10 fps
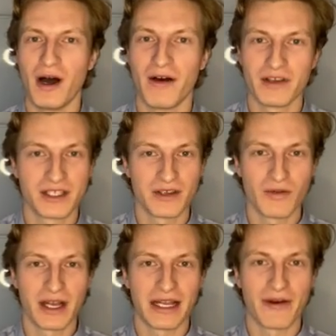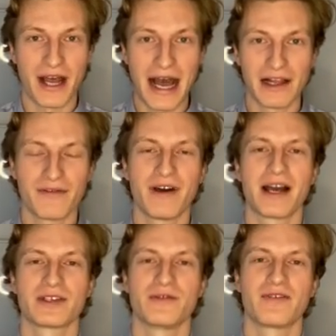Obviously, right now in
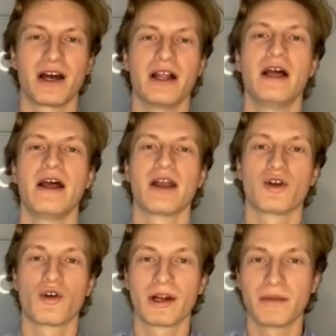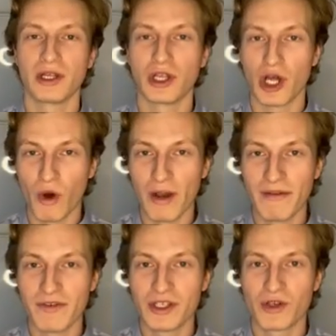Halifax, we've got incredibly low
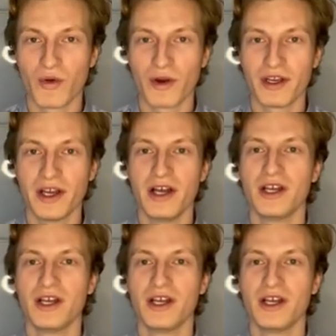inventory.